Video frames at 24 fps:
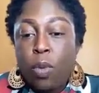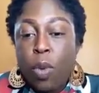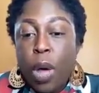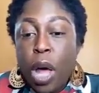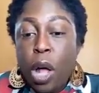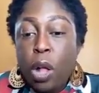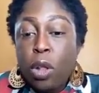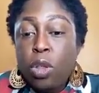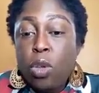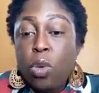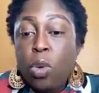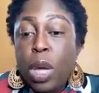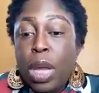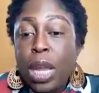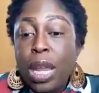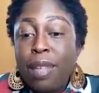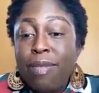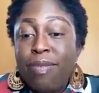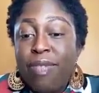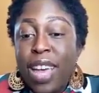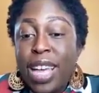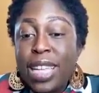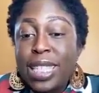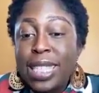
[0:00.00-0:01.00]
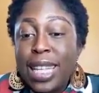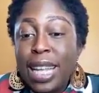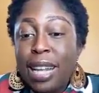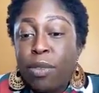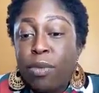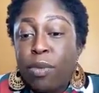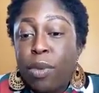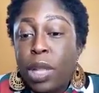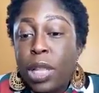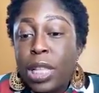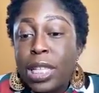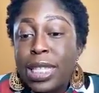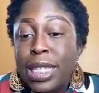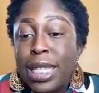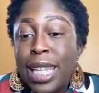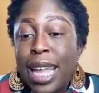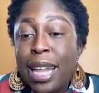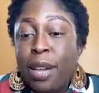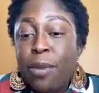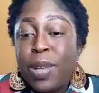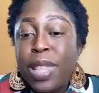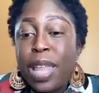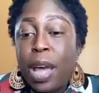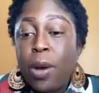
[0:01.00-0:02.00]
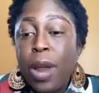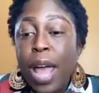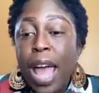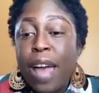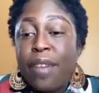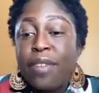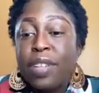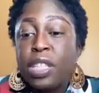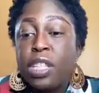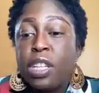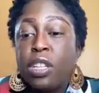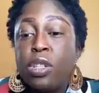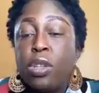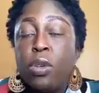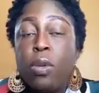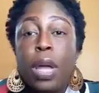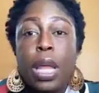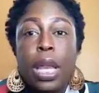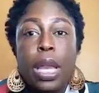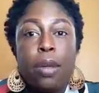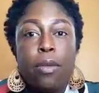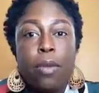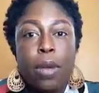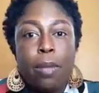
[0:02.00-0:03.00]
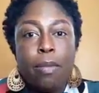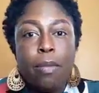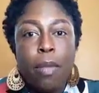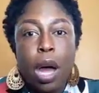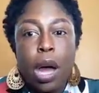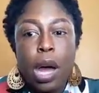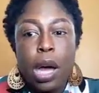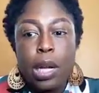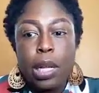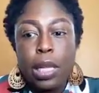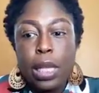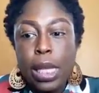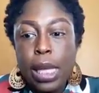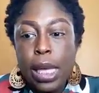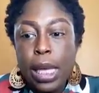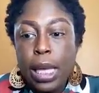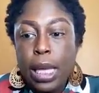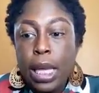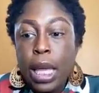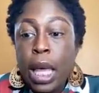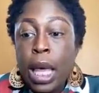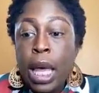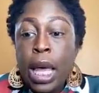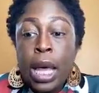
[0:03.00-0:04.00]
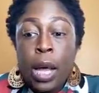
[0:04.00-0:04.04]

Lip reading: Well, you can invest in real estate without having to do any remodeling